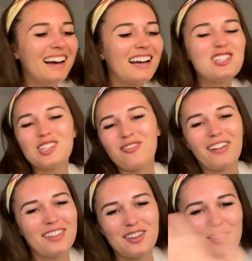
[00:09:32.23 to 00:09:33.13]
I just
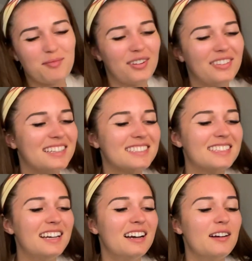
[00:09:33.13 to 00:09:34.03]
find the humor in this.
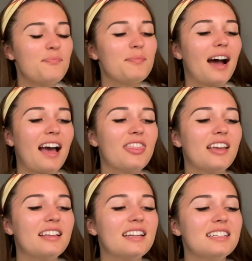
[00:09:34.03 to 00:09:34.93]
But I
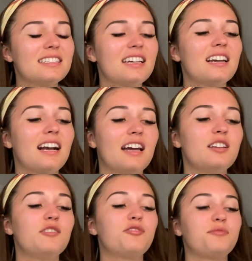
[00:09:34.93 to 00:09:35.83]
think that it's gonna kind of